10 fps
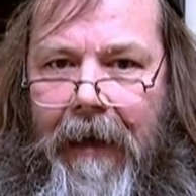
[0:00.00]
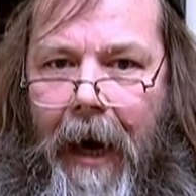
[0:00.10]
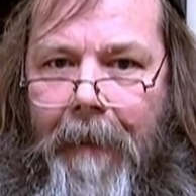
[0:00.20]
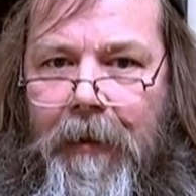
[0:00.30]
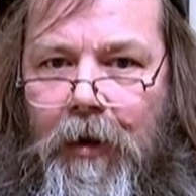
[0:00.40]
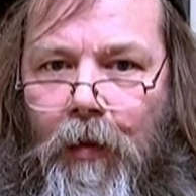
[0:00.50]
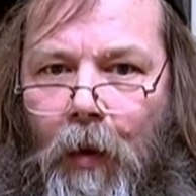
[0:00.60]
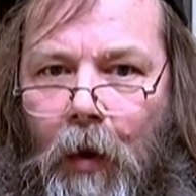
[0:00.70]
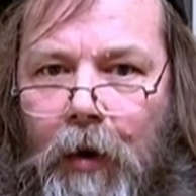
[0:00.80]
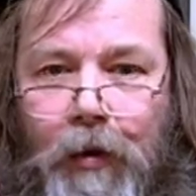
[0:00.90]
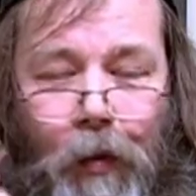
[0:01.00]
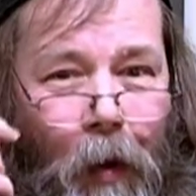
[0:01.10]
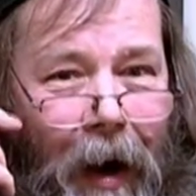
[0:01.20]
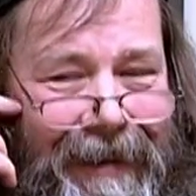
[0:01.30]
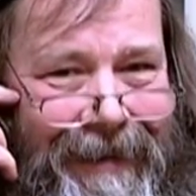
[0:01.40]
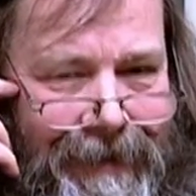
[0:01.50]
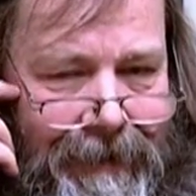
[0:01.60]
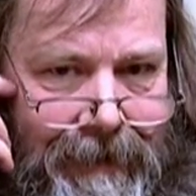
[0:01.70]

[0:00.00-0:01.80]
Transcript: up towards what?